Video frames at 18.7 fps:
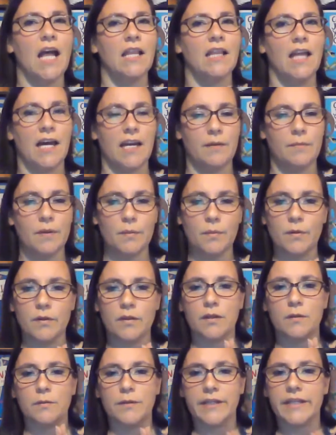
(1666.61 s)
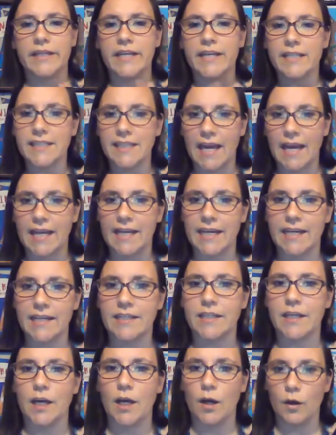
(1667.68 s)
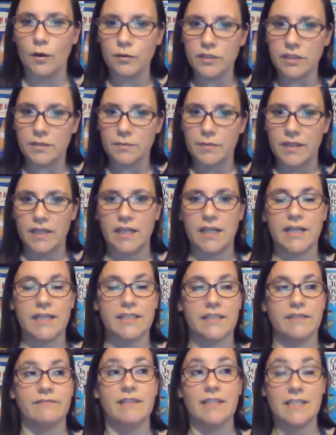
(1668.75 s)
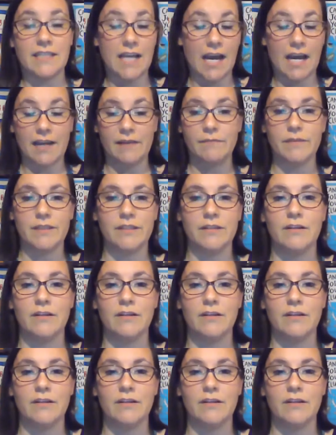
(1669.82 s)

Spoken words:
a lot of people are really excited to host because of the times.